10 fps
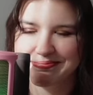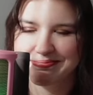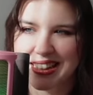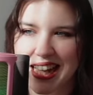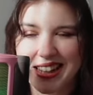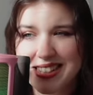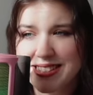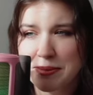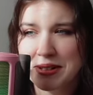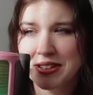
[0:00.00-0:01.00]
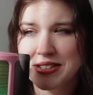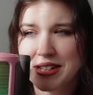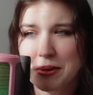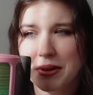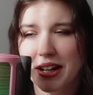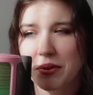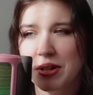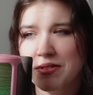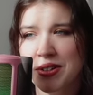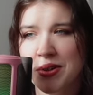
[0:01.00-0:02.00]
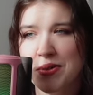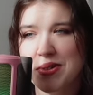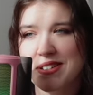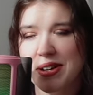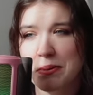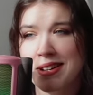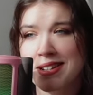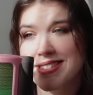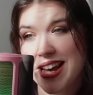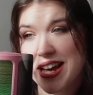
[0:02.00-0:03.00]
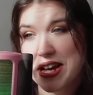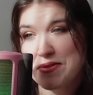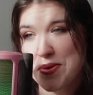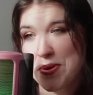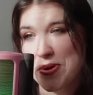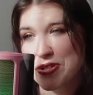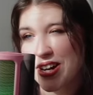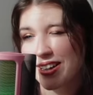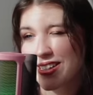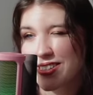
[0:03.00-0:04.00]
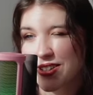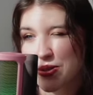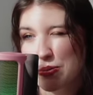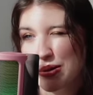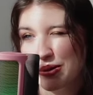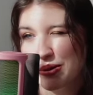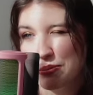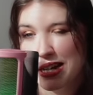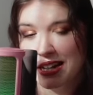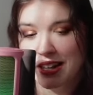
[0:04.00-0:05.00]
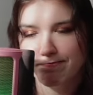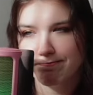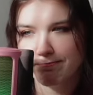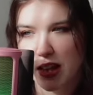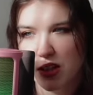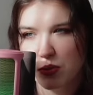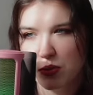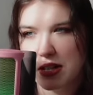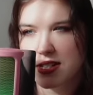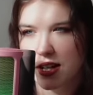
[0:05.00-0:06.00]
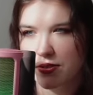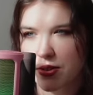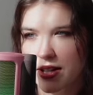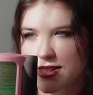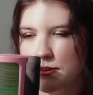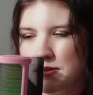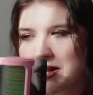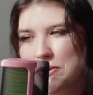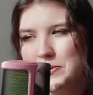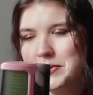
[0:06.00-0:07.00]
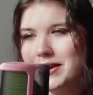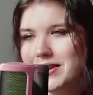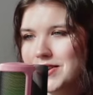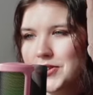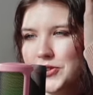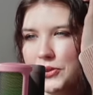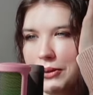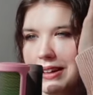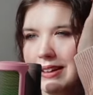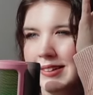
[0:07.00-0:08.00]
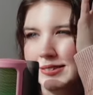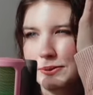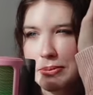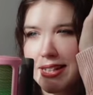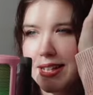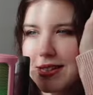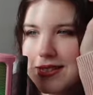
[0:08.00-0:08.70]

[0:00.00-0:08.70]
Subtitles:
At least I'm guaranteed, but I don't even know if I want to save or try to continue building pity. Rough stuff. You guys let me know what you're doing, please.